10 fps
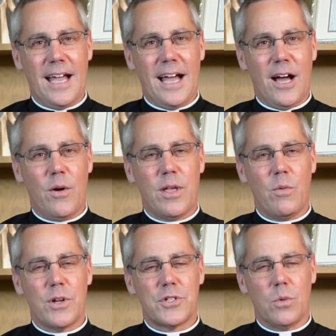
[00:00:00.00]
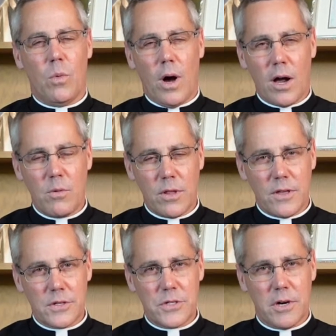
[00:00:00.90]
how he wants to walk with
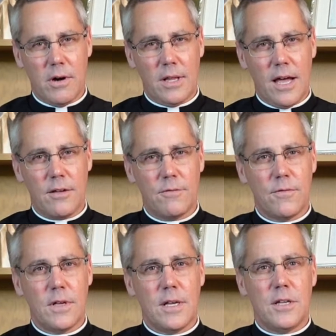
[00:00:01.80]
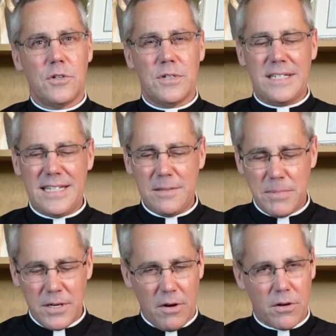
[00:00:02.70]
us in our life to
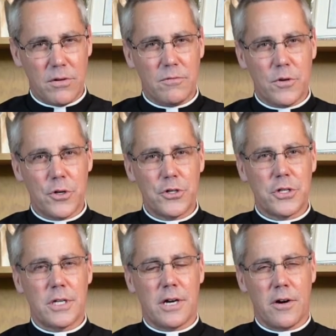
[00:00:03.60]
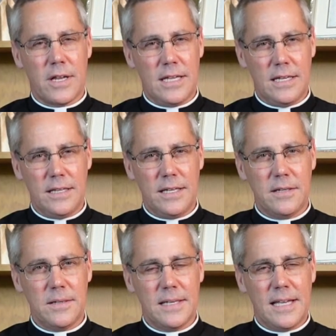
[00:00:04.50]
deepen our conversion and our healing.